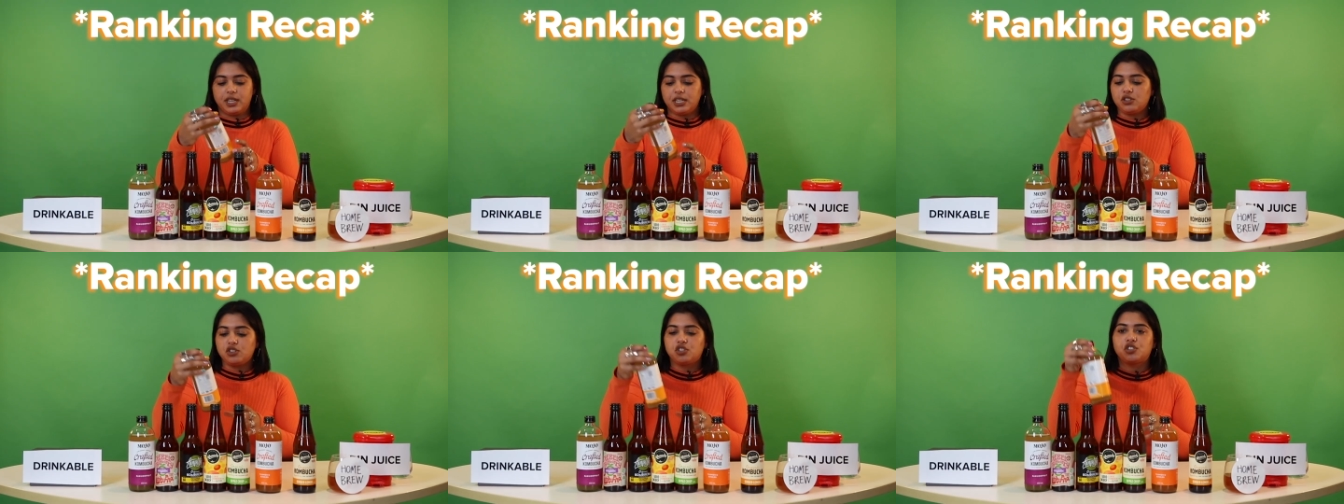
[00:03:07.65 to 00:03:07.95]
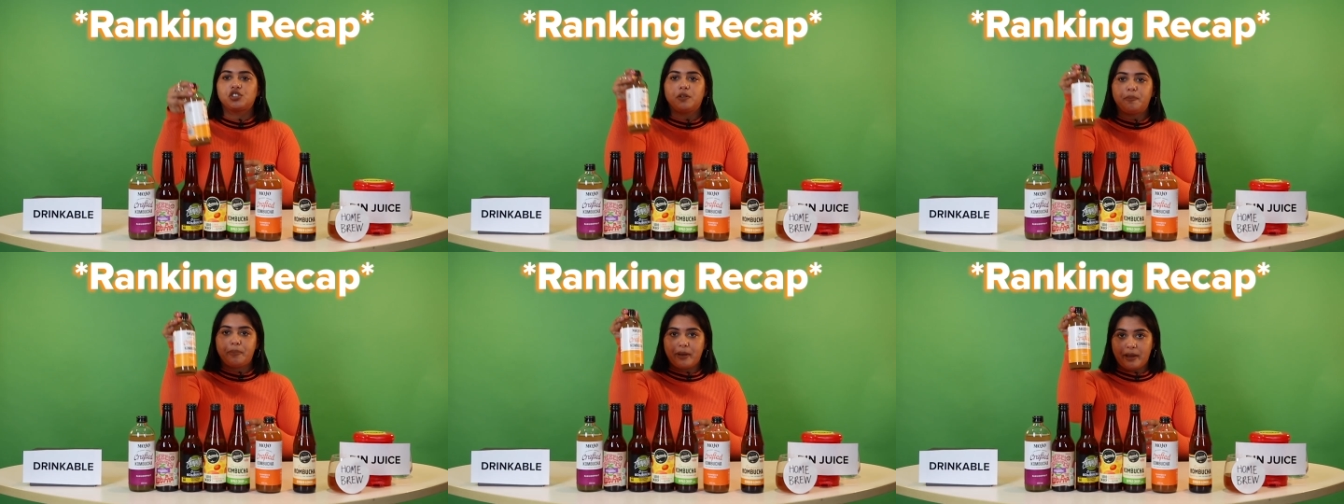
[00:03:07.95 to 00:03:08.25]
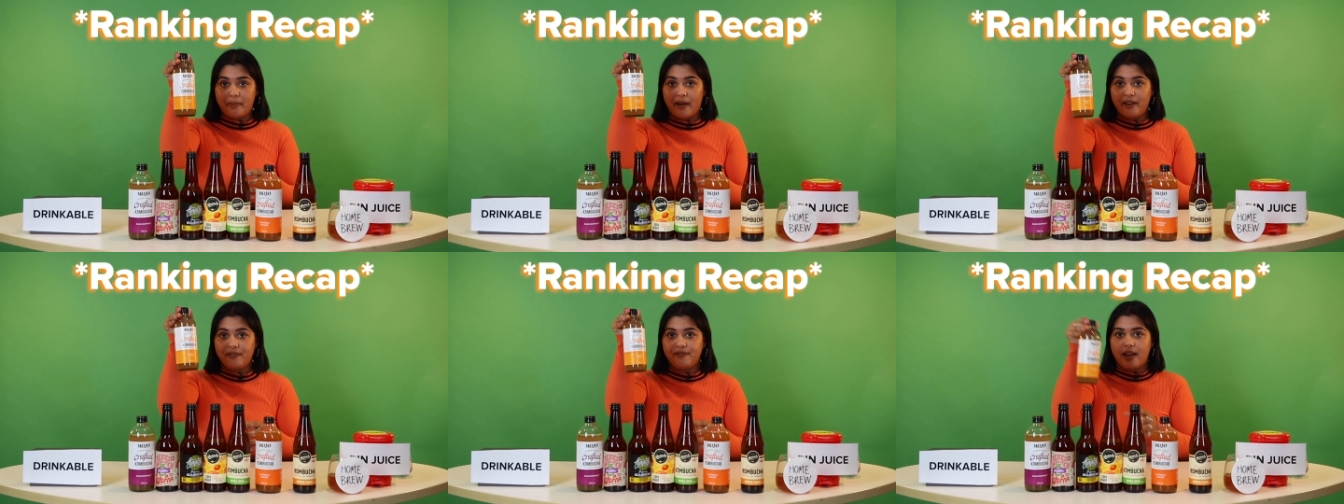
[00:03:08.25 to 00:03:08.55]
this should
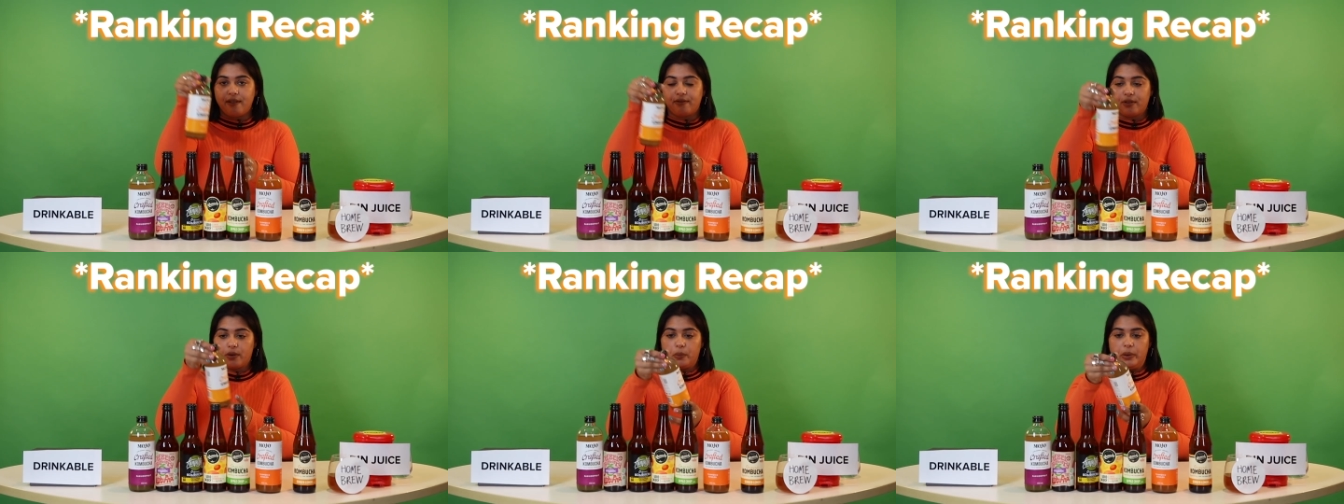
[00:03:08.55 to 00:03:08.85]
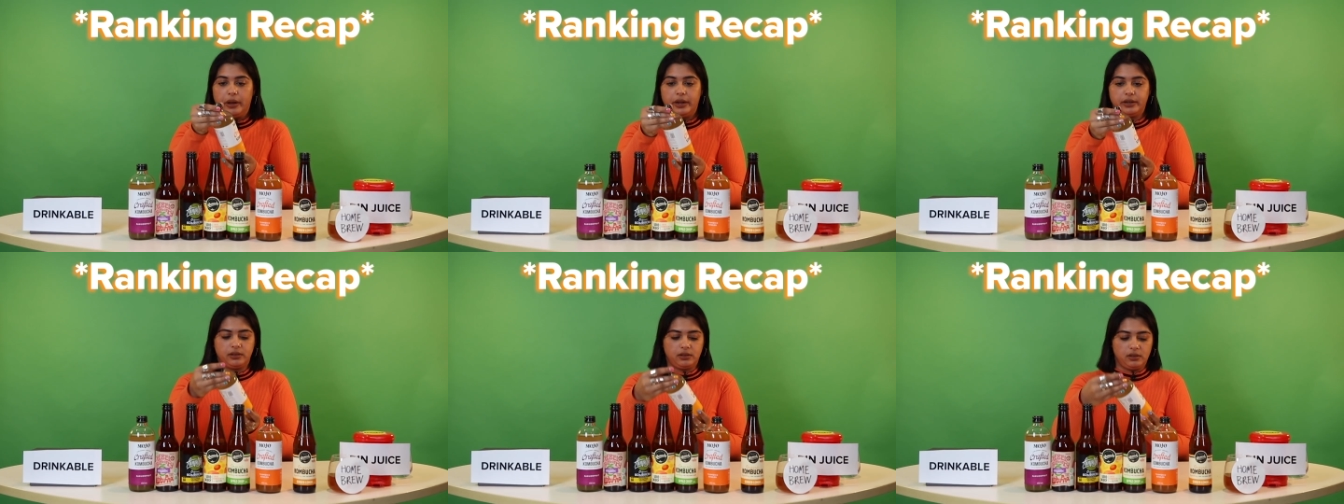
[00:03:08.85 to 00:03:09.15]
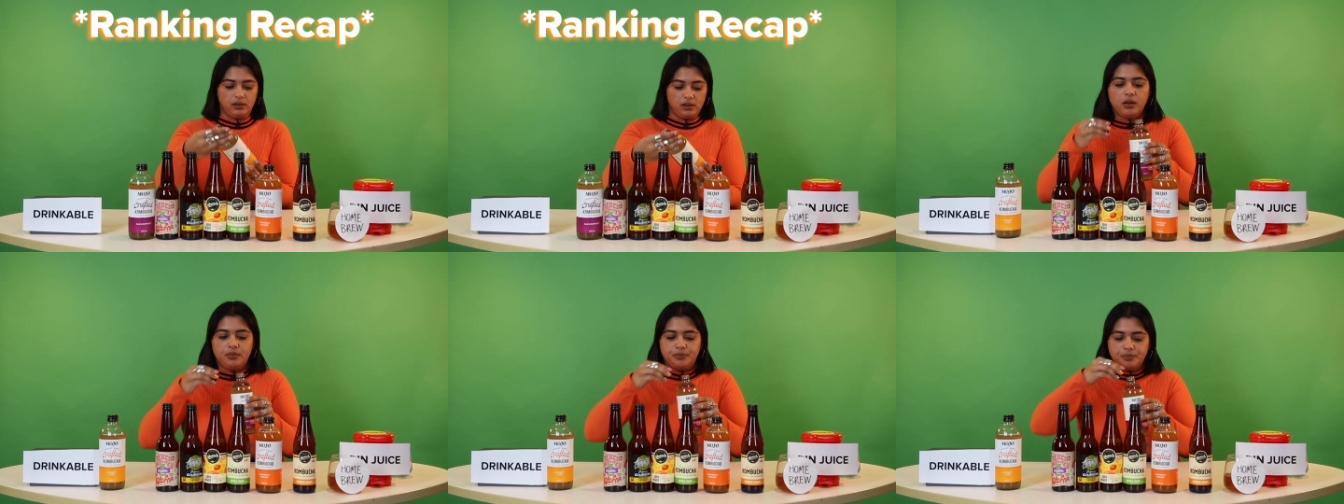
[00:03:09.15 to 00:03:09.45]
be my favorite one.
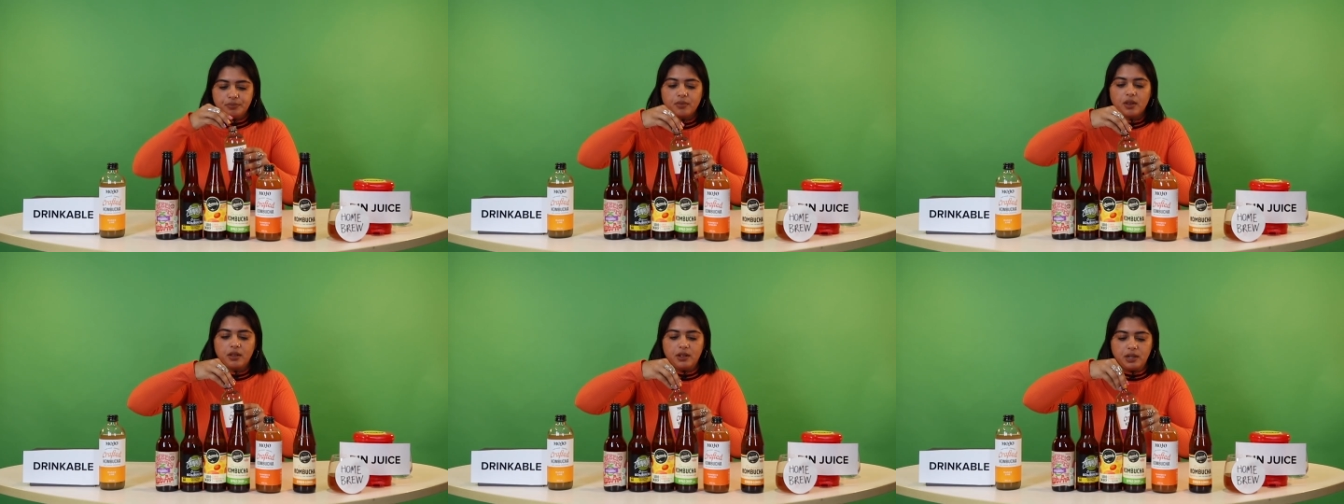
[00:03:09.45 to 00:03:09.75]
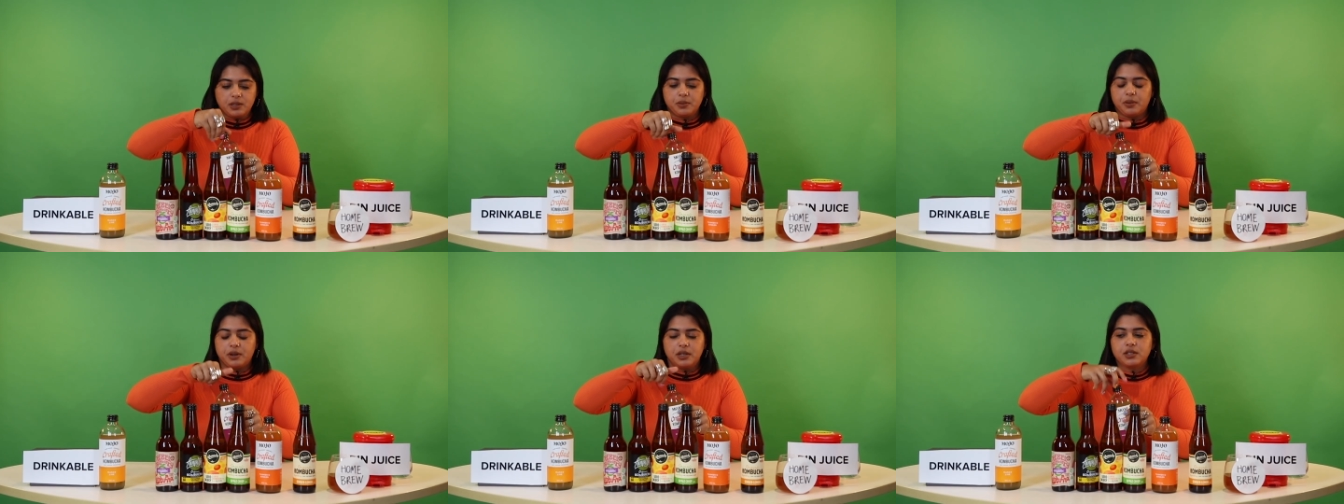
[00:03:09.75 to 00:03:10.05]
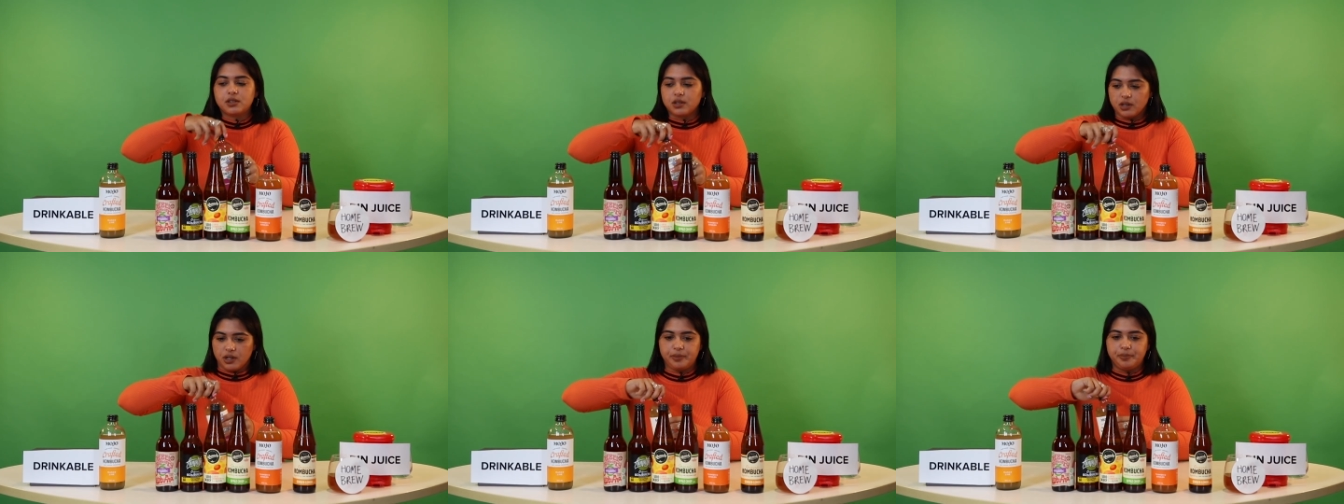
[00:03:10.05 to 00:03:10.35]
This one
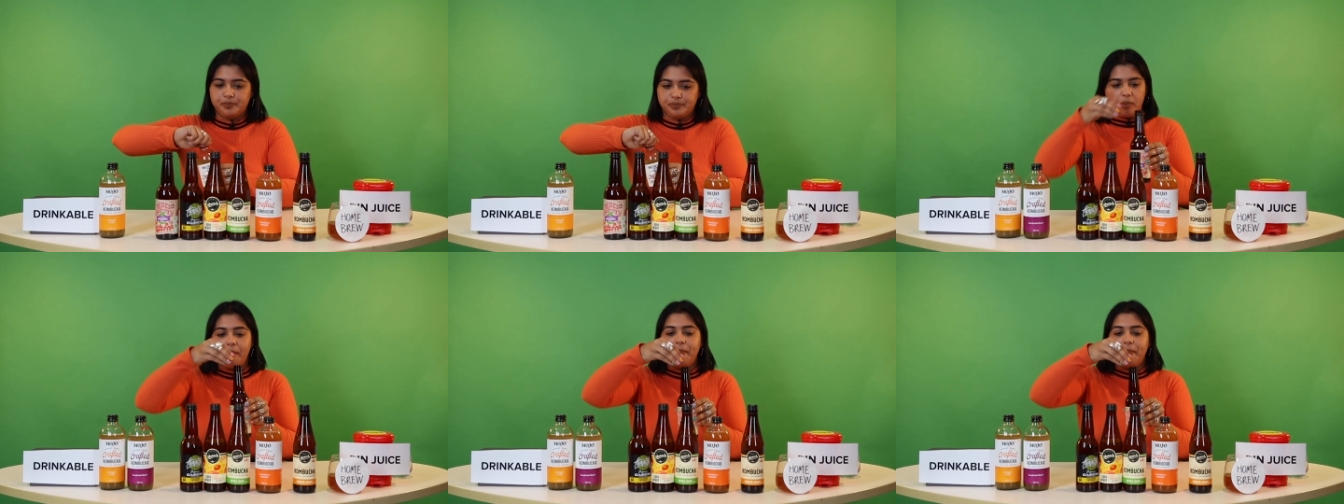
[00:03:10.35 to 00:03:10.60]
is good.